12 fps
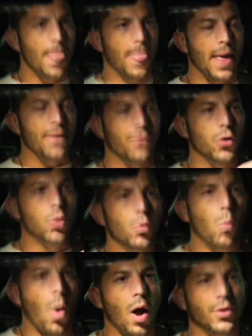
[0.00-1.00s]
if you
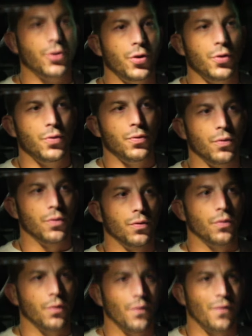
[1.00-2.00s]
want to
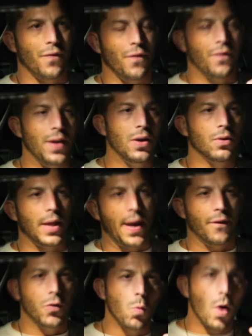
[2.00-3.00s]
feel like,
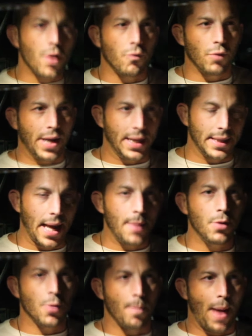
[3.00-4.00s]
if you want to
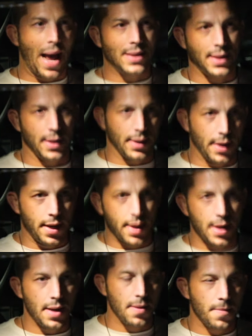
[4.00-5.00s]
reclaim your
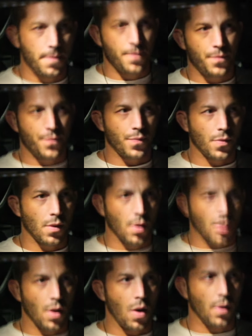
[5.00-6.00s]
masculinity,
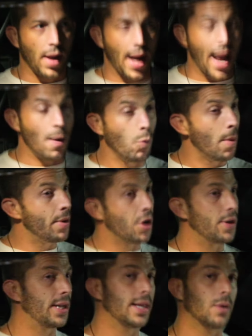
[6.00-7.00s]
okay, and women
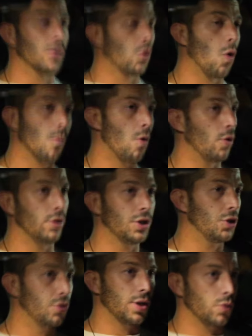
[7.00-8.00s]
are dealing with hormonal
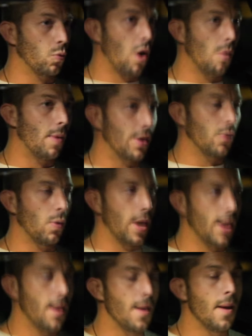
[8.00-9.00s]
issues as well, by the
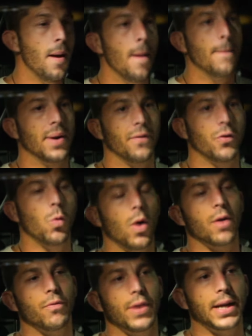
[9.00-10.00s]
way, but if you
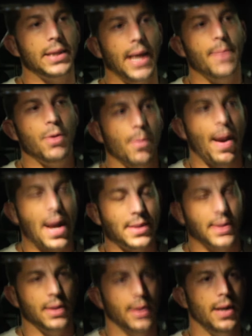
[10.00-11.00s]
want to reclaim your
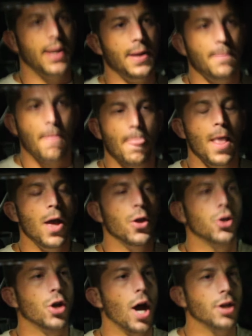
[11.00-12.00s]
masculinity,
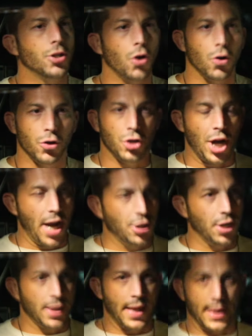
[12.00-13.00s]
you got to start
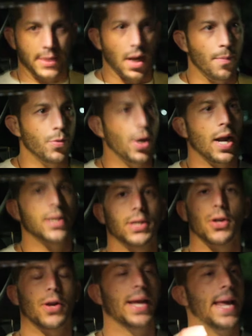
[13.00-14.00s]
changing things up. You got
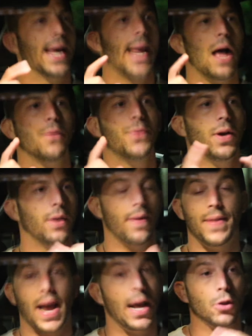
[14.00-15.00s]
to kick out the,
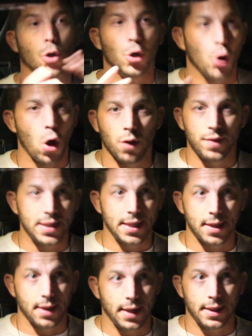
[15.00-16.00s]
and I learned all of this
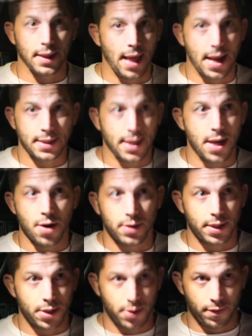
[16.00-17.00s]
in the last year
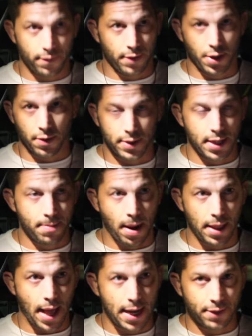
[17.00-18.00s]
since you've, you know, seen my
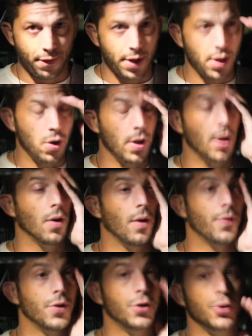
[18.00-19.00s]
last video here
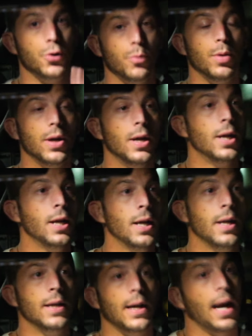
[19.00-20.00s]
on the tube.
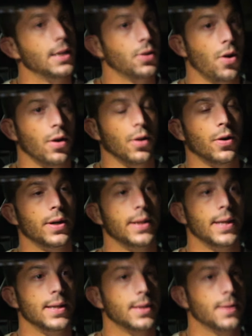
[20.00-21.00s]
I started learning
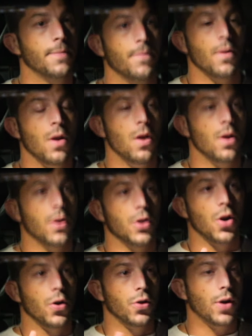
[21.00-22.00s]
this. You
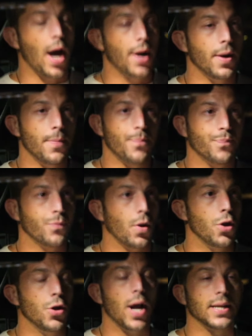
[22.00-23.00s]
know, you gotta
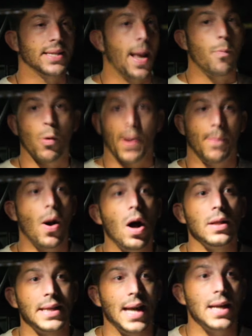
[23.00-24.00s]
stop wearing
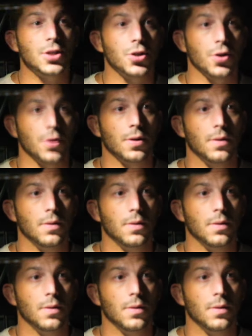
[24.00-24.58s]
polyester